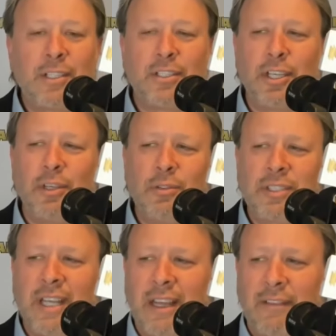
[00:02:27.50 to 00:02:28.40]
do you
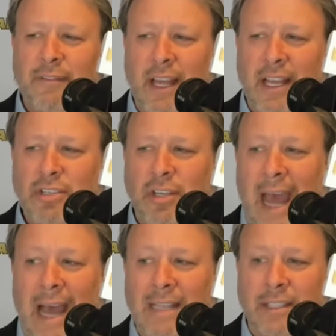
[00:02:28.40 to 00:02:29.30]
see inflation
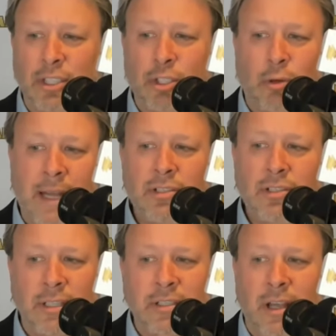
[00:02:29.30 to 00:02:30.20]
as
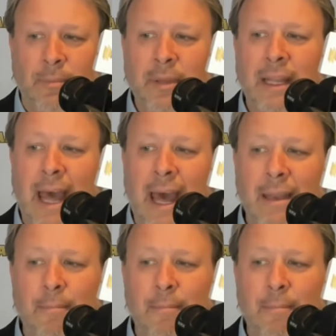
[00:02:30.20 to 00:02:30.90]
entrenched and something that